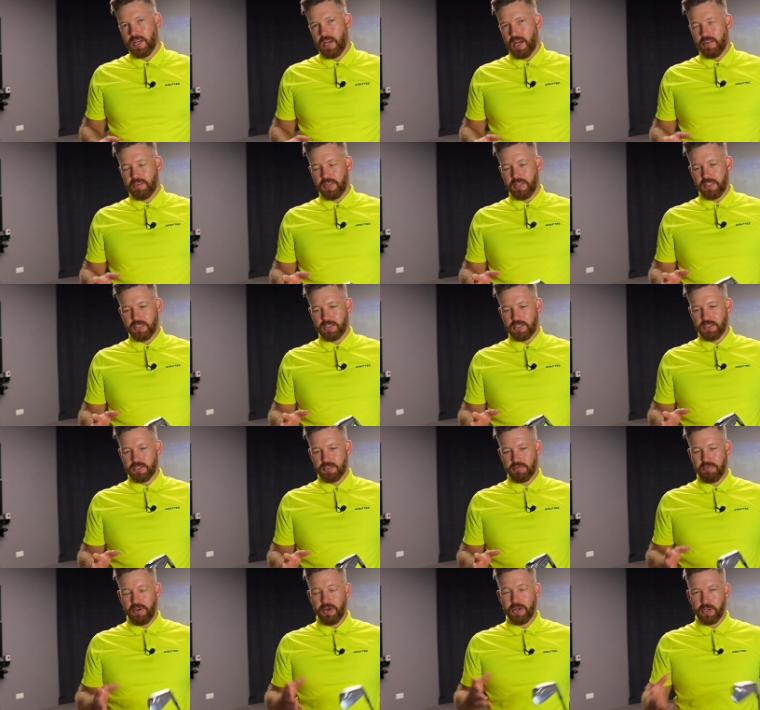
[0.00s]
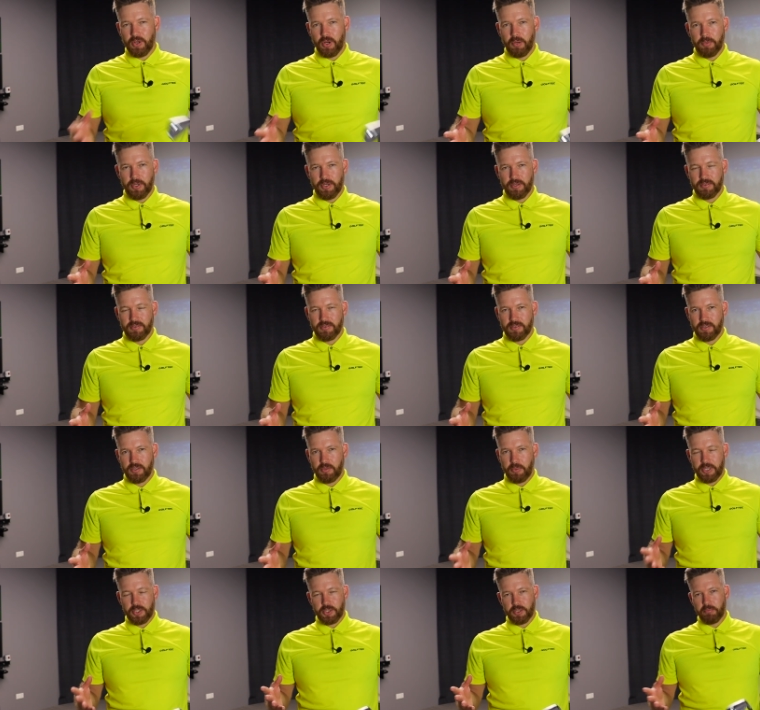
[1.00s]
I think this is a very common
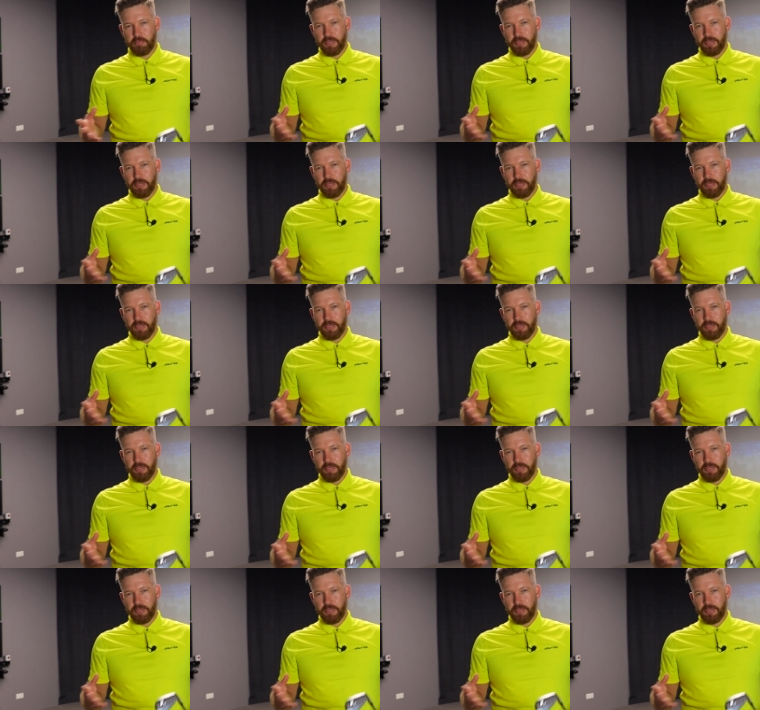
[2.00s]
question.